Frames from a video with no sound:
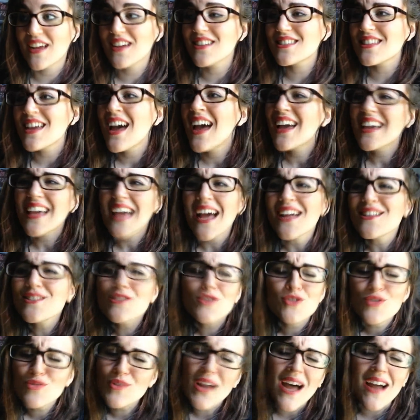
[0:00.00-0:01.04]
Because
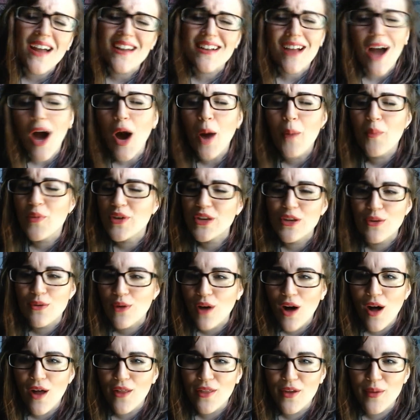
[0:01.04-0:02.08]
cats do not come when you
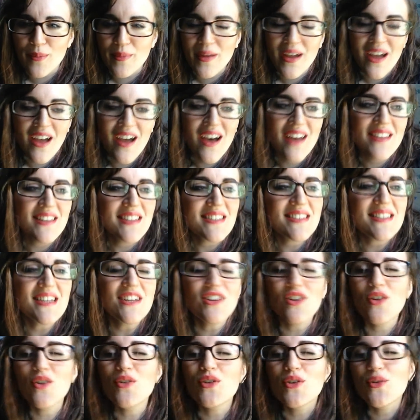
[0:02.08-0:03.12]
call them unless
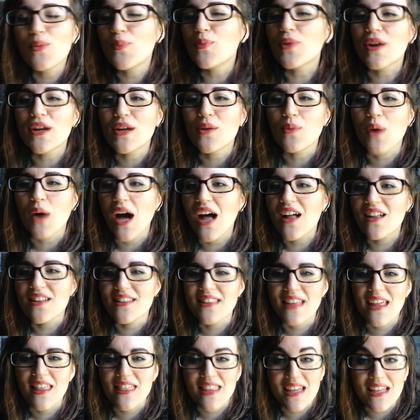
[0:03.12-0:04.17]
they know you pretty well
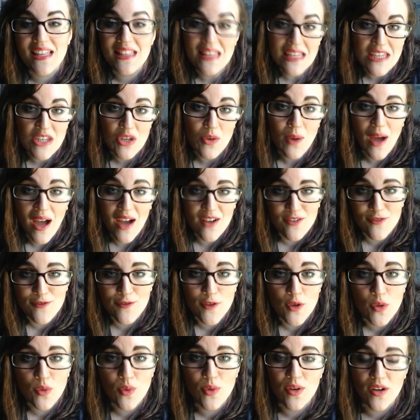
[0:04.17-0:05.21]
and they think that you have
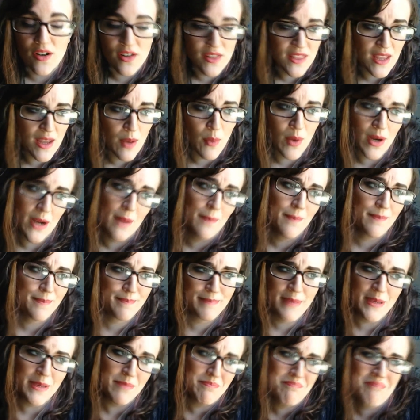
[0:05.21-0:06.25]
food or they want to
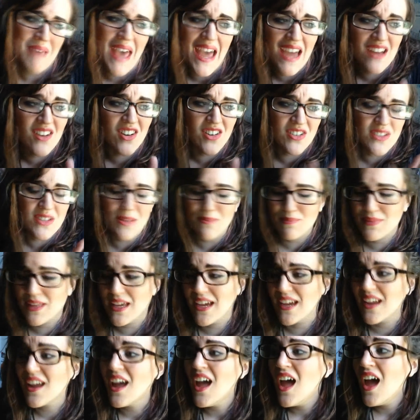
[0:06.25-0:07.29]
be pet or
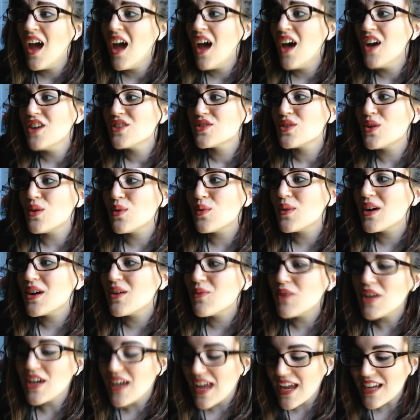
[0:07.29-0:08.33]
something. So
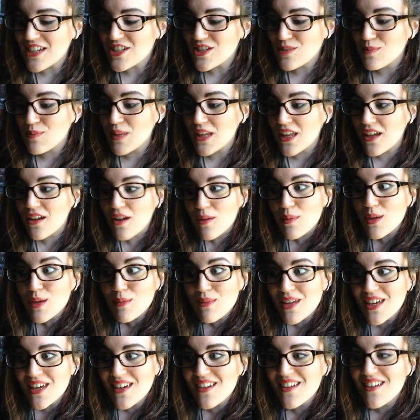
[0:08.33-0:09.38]
you can't just be like, come
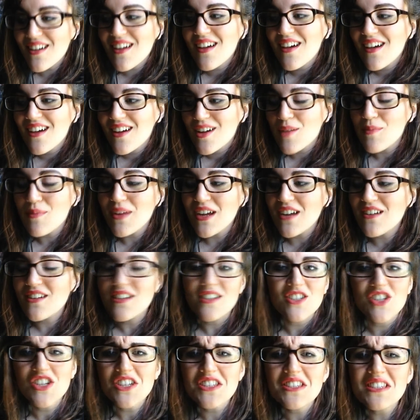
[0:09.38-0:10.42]
here, Meek. Come
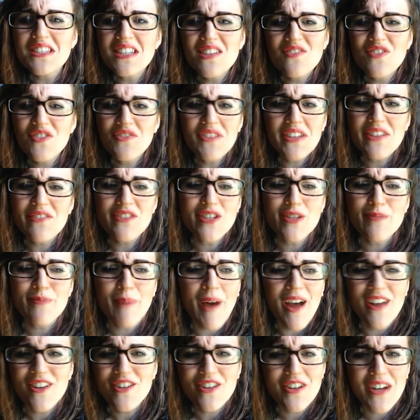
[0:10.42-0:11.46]
here. She doesn't even really
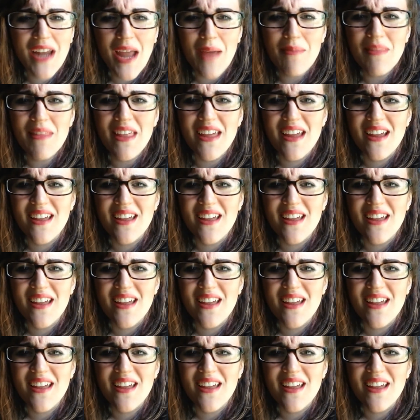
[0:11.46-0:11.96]
respond to her name.